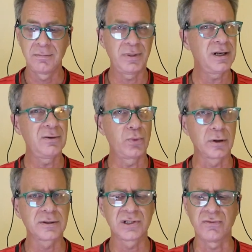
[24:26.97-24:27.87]
But it
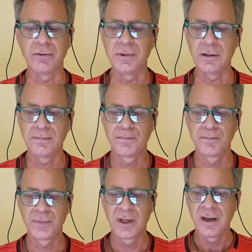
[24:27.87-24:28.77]
works for me.
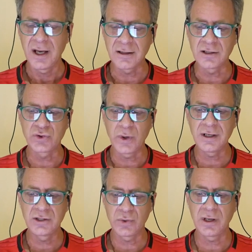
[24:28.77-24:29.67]
And the
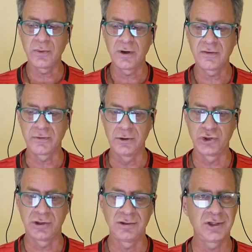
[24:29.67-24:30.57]
2021
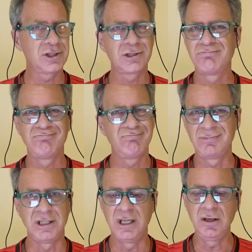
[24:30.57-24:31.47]
version just
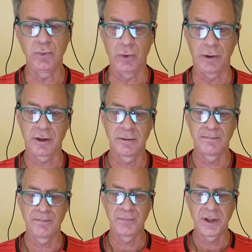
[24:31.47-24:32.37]
didn't work.
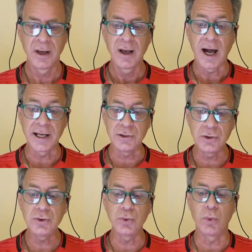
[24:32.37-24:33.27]
I
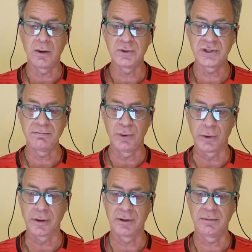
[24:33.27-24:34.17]
knew what was
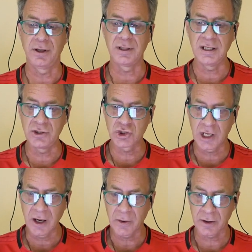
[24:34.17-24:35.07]
important about each
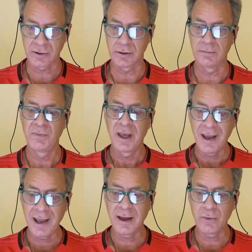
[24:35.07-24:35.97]
character
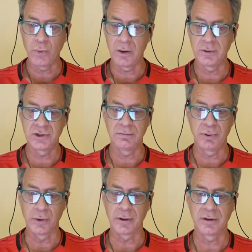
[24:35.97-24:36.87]
and what was
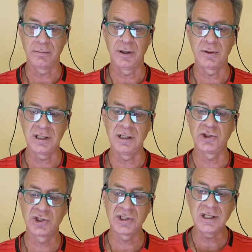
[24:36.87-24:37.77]
important about
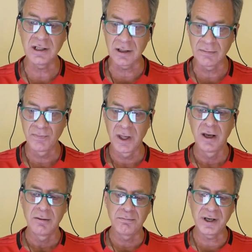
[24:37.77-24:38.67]
each scene,
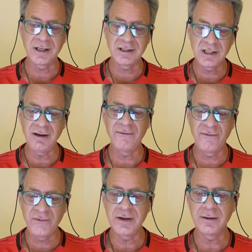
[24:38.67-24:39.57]
but it didn't
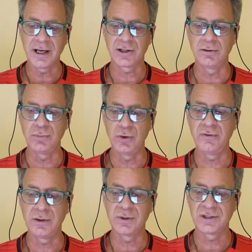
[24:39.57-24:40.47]
feel like the
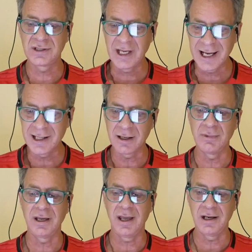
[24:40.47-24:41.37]
movie was telling
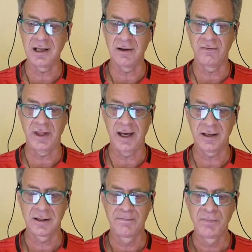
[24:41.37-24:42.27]
me any of
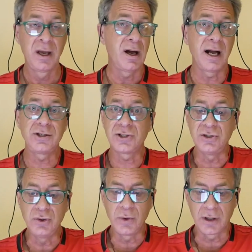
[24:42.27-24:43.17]
that. I just
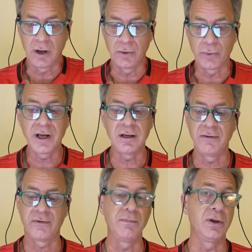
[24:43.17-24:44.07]
knew it already
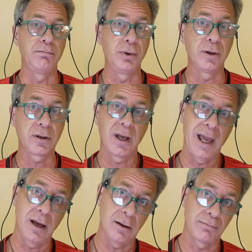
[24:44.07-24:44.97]
from the book
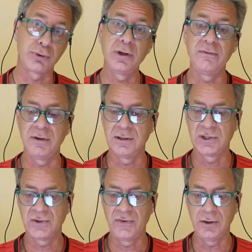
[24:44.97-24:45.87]
and
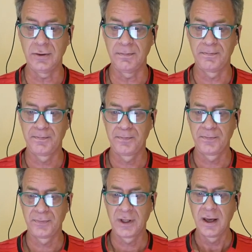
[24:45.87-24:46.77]
previous film.
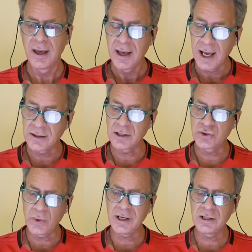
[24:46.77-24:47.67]
And the
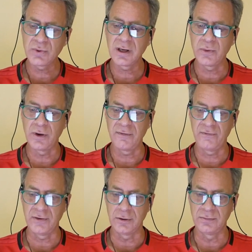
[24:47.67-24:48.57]
2021
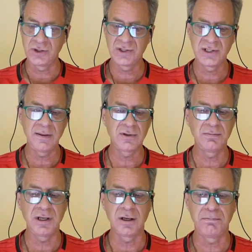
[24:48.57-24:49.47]
film just seemed to
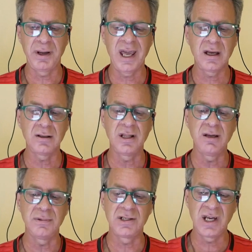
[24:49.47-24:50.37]
be a pale
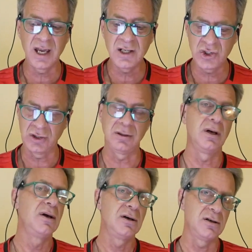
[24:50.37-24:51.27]
imitation
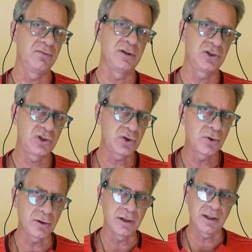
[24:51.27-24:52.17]
of the
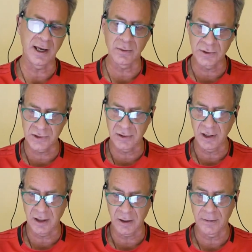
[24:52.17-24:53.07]
story that was
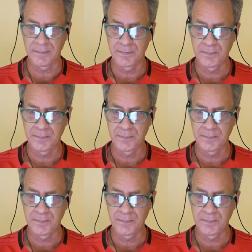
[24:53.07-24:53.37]
there.